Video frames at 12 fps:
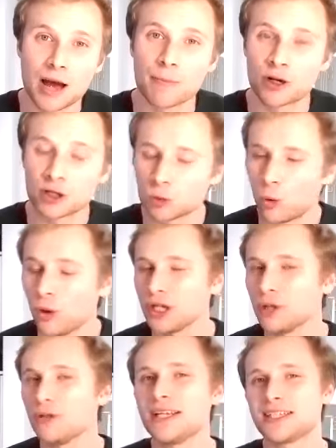Because what
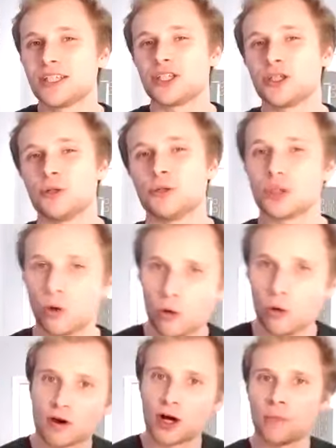you need to do to
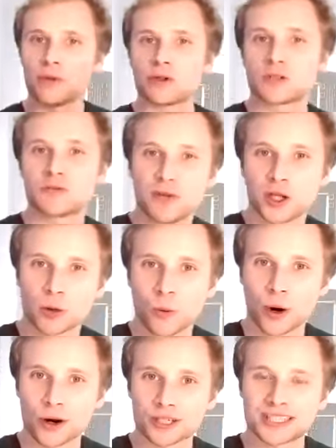overcome those filler
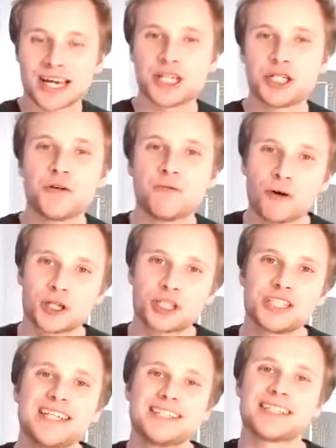words is you first
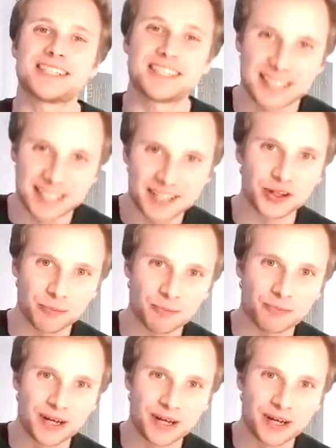need to see them.